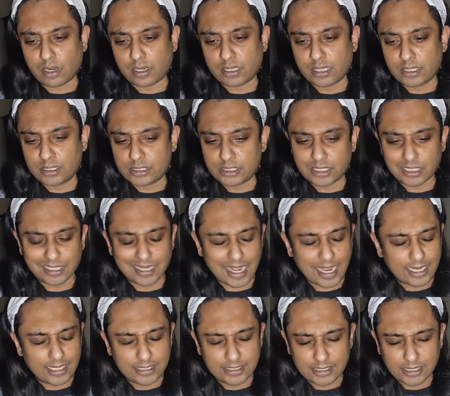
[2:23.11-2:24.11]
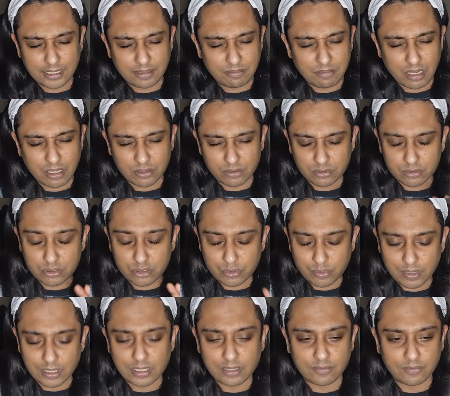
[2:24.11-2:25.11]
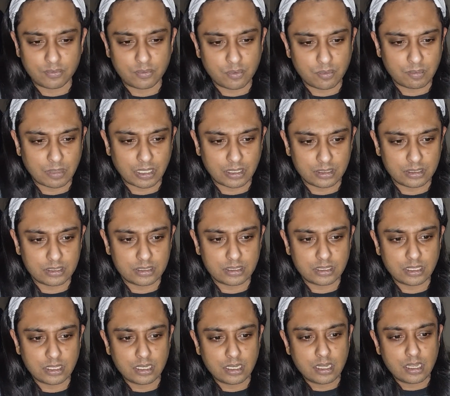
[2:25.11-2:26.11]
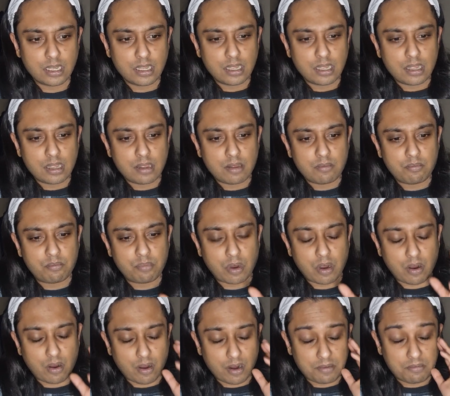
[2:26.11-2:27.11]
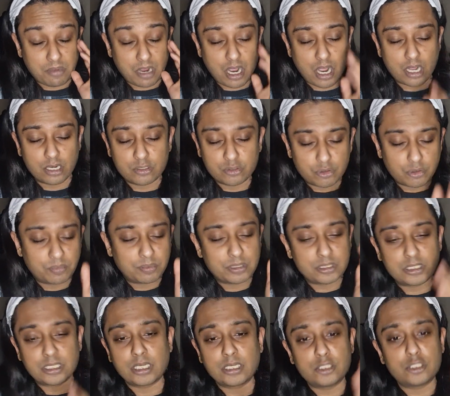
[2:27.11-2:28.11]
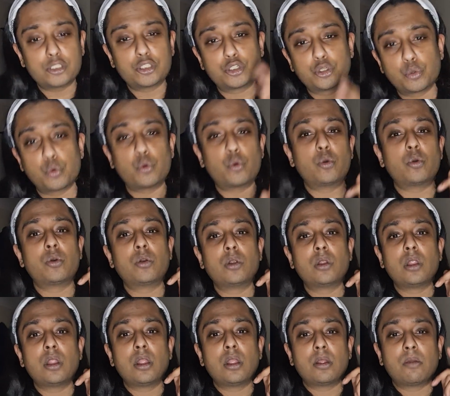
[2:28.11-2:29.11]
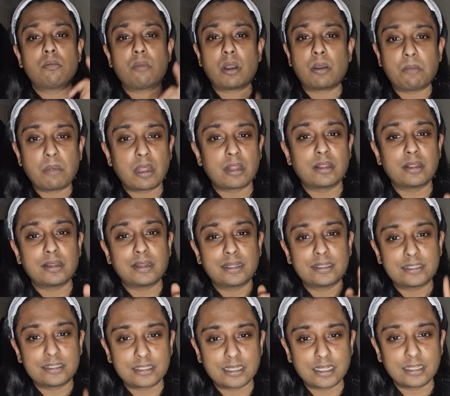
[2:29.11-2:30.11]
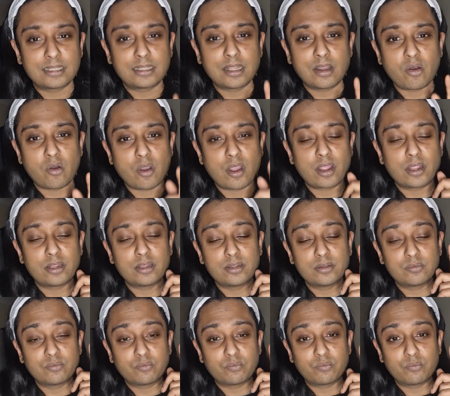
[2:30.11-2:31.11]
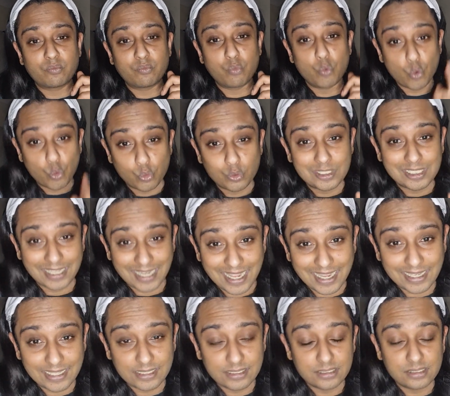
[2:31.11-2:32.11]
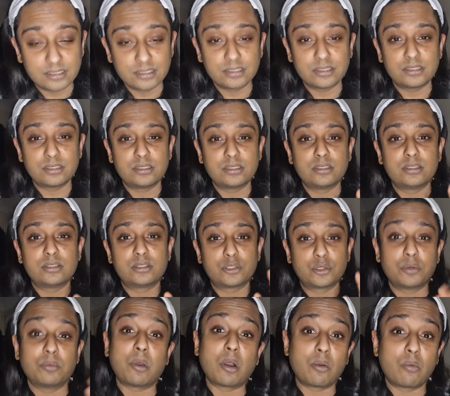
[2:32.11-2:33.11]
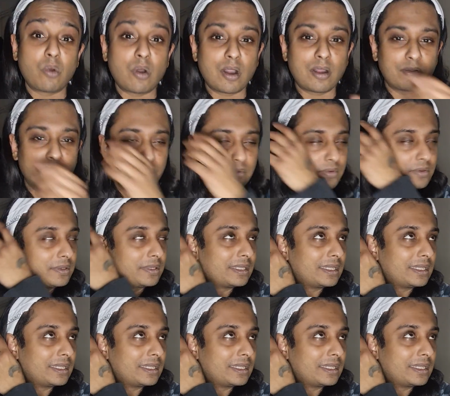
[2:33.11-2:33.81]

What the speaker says: I think she said 18 months or 24 months, but I'm 100% sure my mother had said that I walked late to my wife.